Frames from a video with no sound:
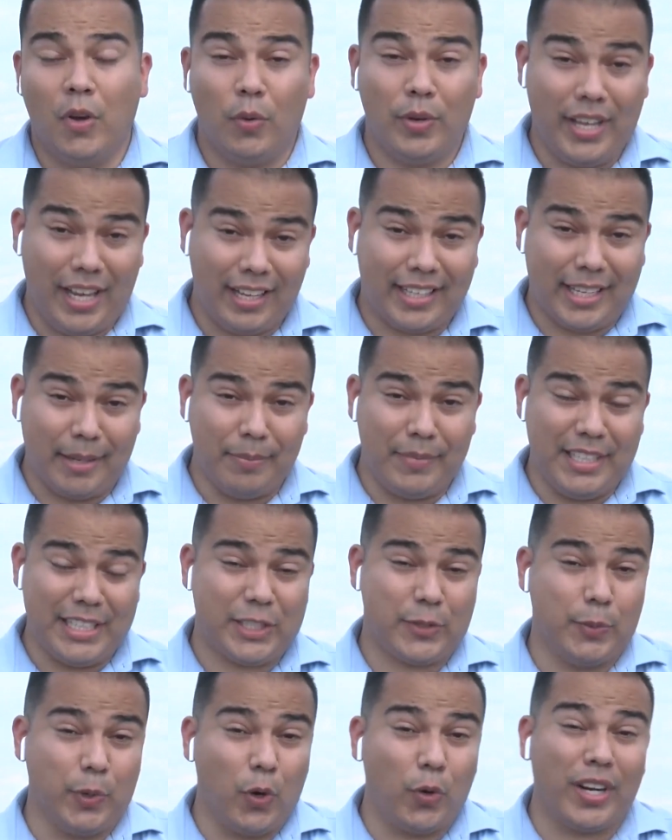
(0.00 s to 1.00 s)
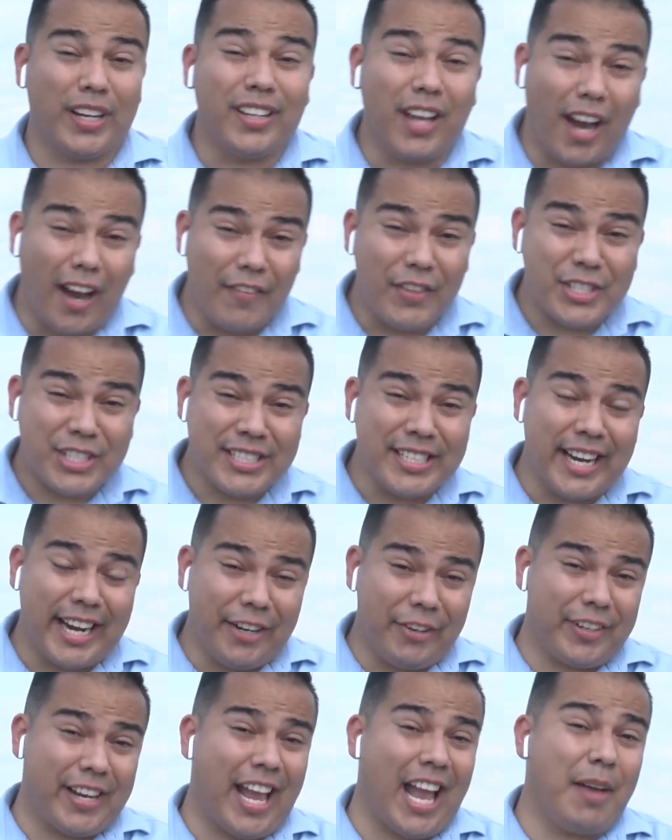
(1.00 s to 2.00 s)
Well, yeah, Kim, this road and others in the
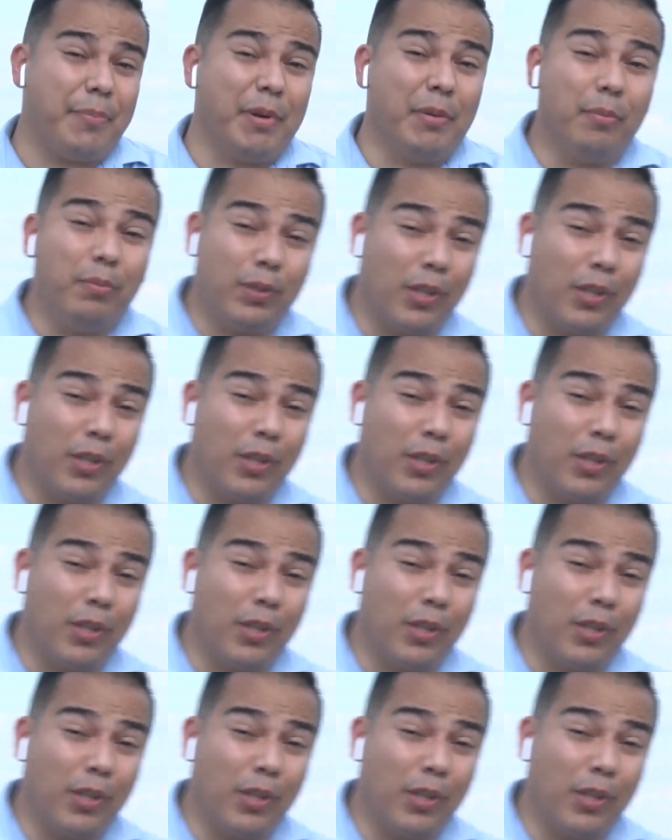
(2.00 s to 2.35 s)
area have been